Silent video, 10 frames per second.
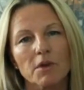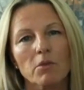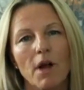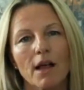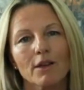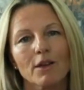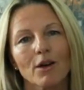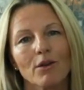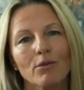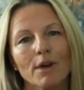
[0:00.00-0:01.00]
a while
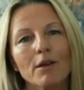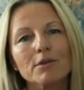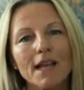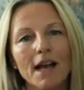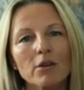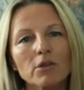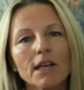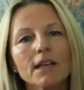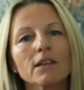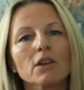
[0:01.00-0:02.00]
ago when I was
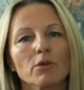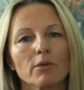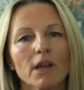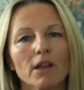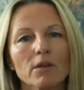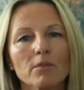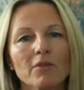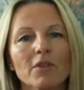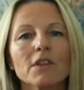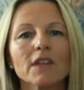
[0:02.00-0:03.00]
outlining the curriculum
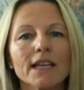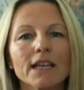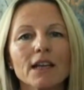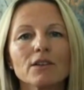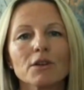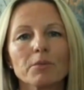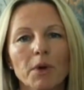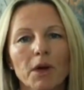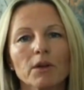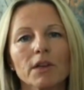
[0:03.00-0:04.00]
for the Litigation
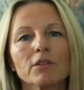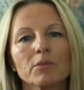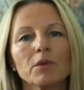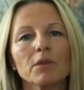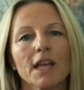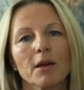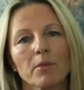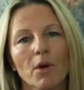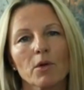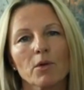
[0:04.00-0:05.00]
Paralegal Bootcamp
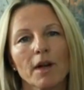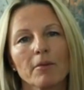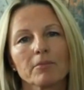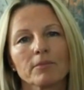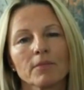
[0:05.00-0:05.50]
program.